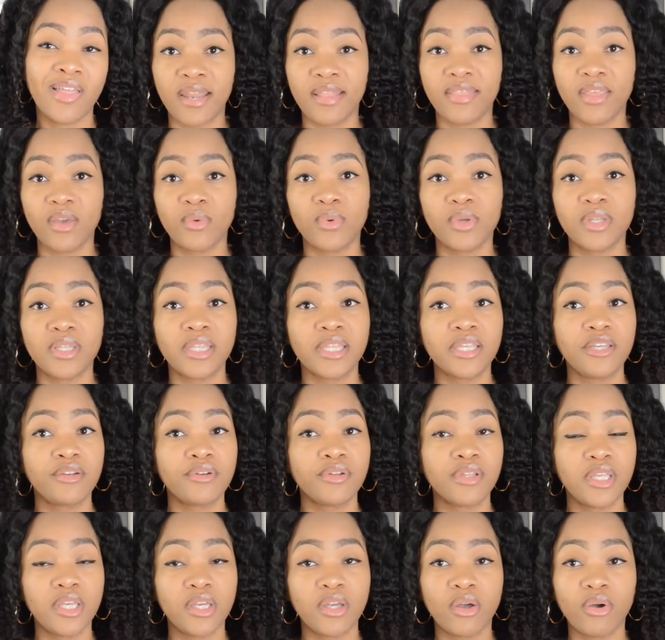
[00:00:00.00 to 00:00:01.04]
and they would
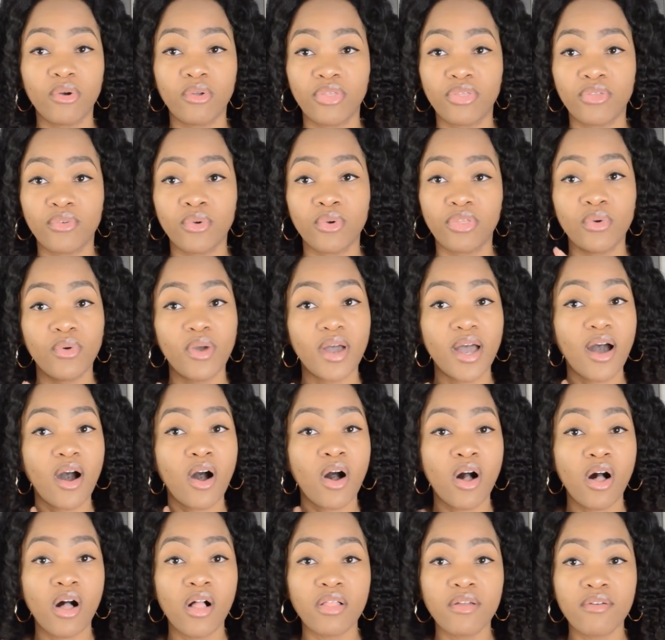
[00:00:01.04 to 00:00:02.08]
literally go through
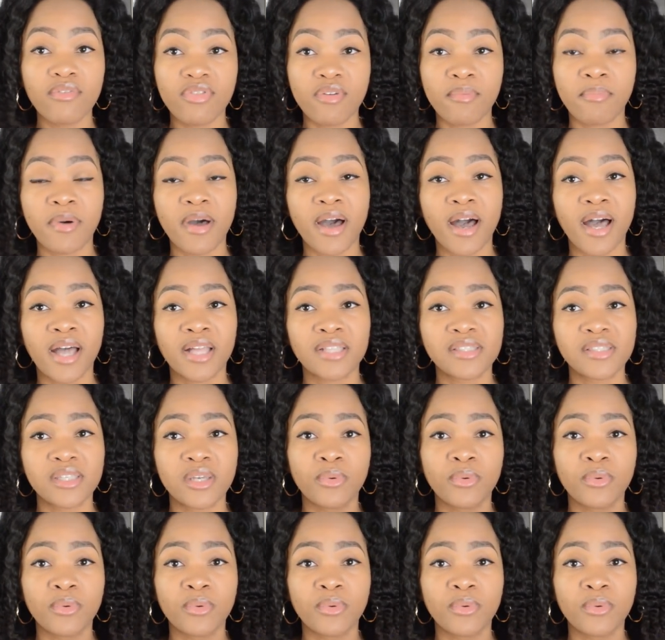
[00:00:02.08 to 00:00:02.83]
all of the pods.